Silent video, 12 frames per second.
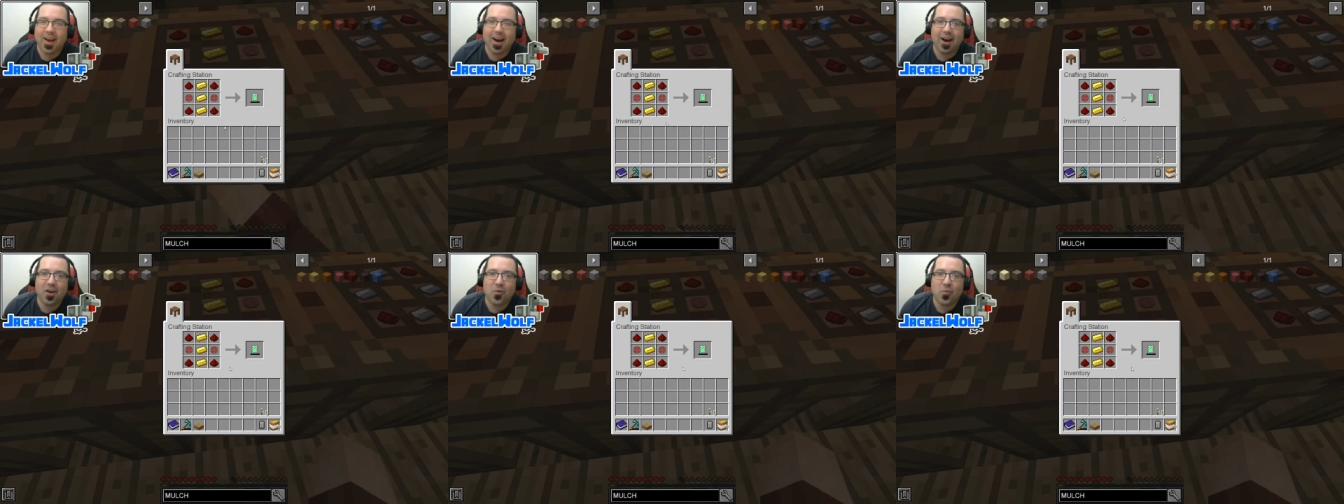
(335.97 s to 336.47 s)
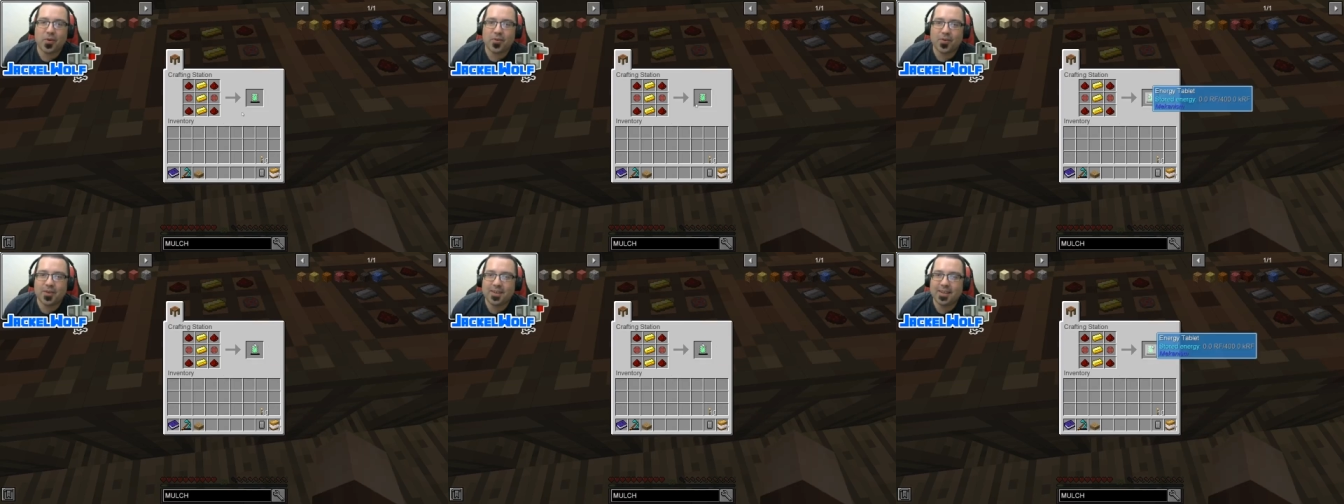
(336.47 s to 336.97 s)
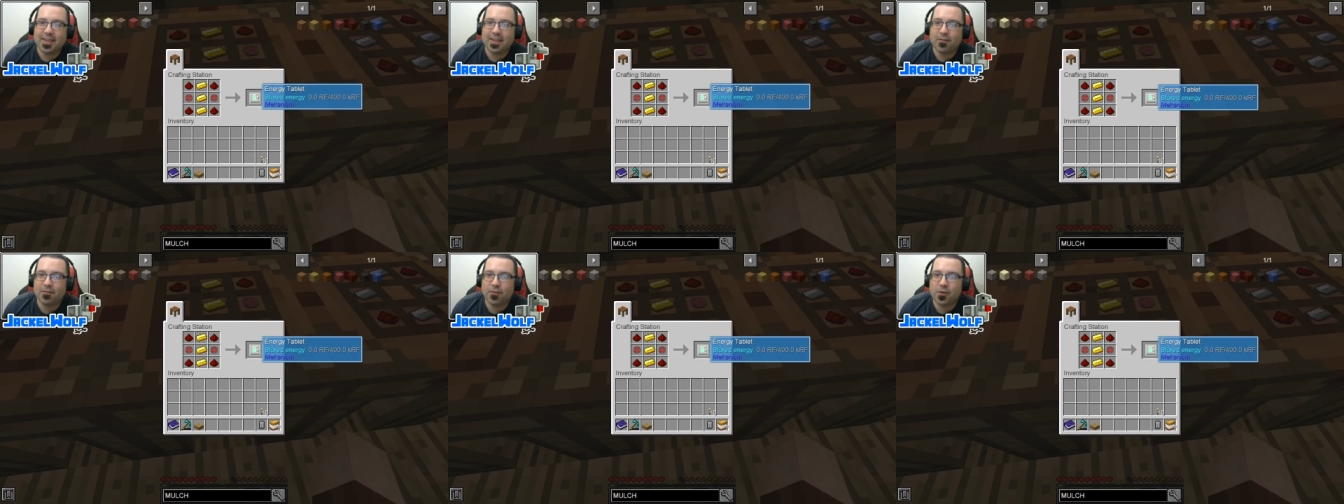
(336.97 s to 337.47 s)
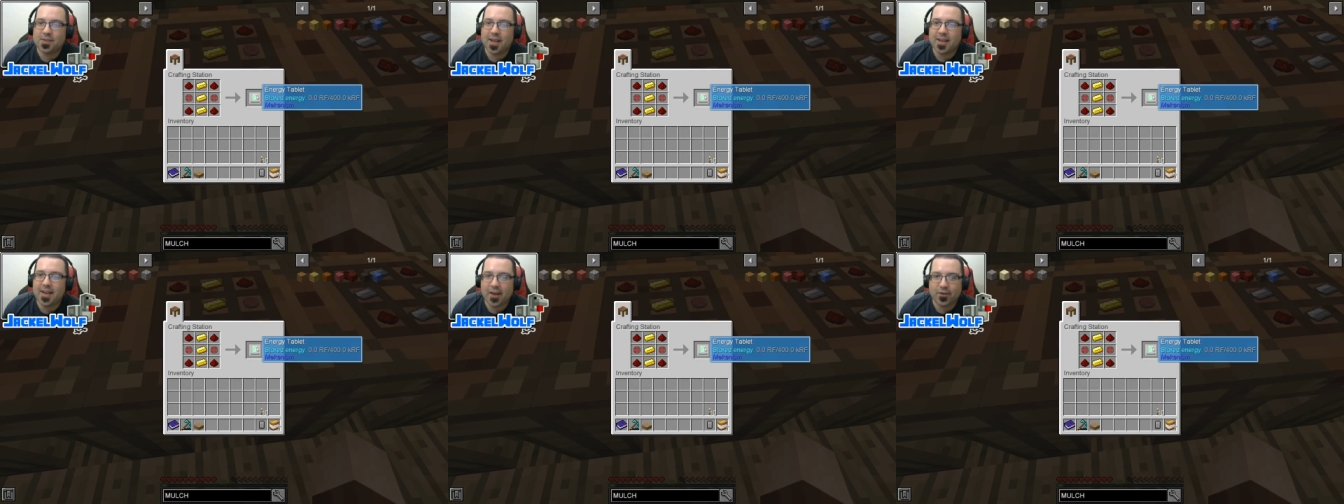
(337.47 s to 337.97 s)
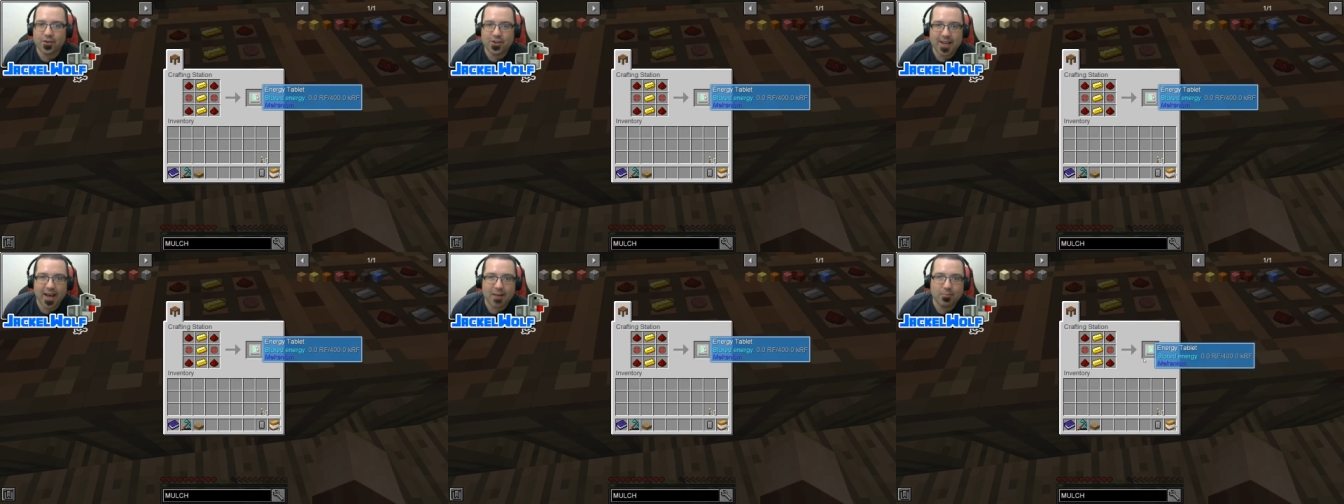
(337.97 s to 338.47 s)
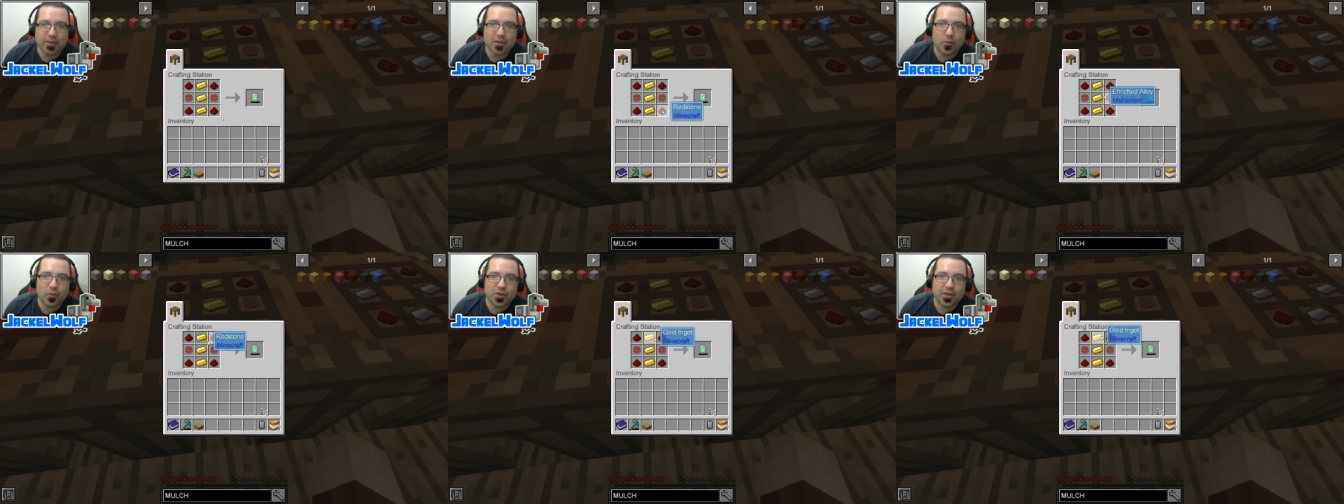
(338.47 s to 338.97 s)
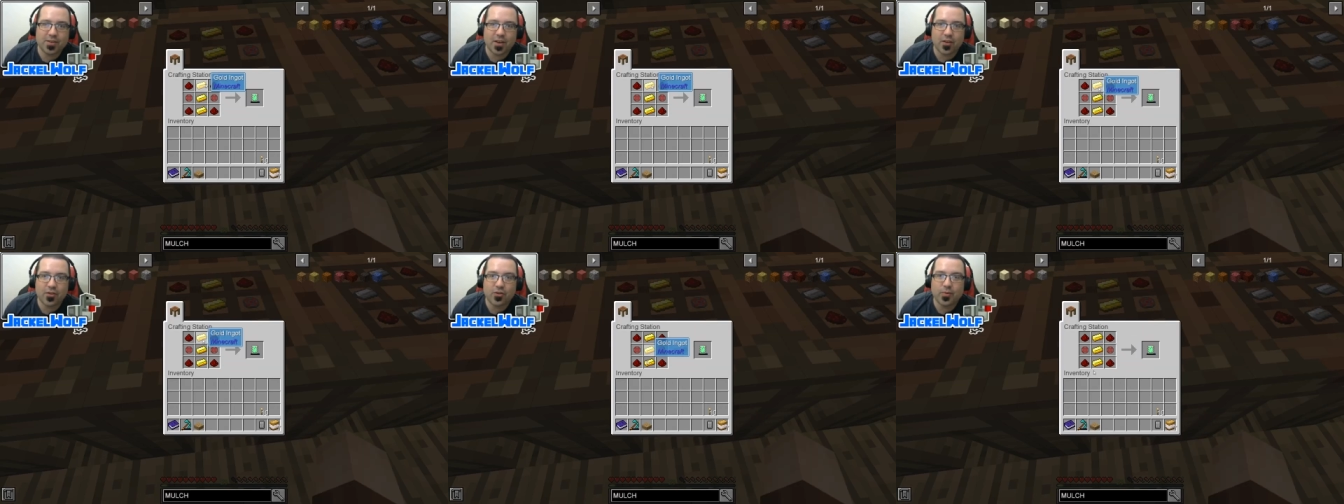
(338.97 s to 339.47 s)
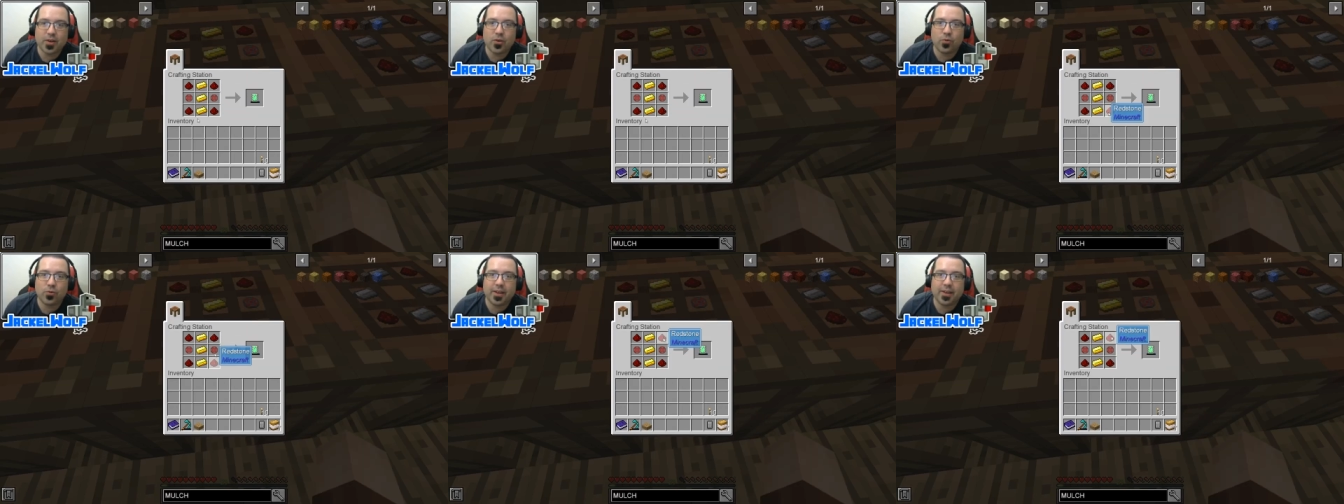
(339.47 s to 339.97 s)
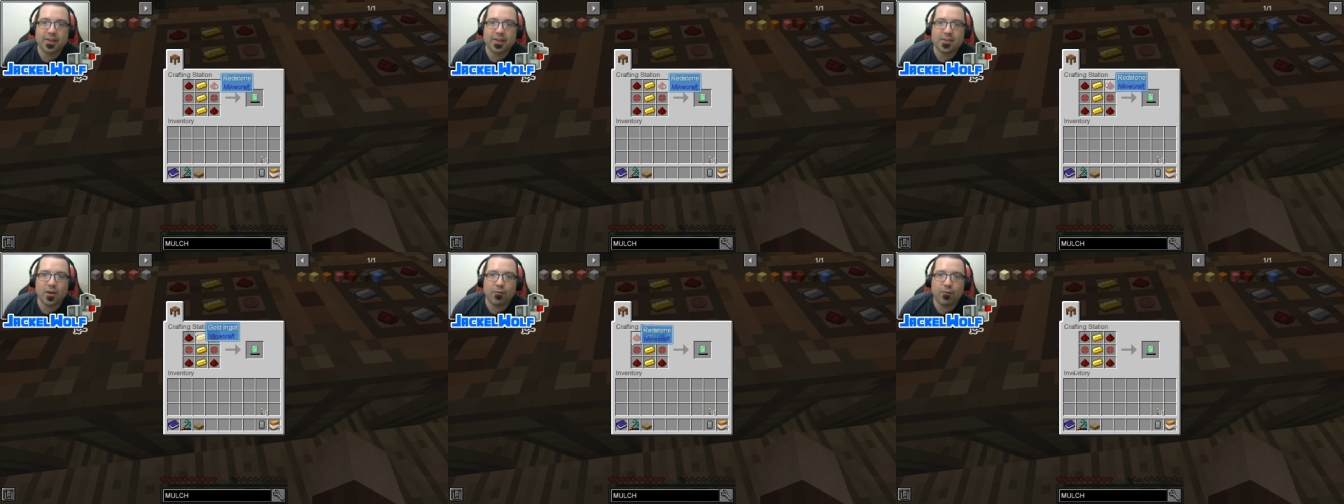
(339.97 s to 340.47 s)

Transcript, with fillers: uh, we are going to need first an energy tablet, which is three gold ingots,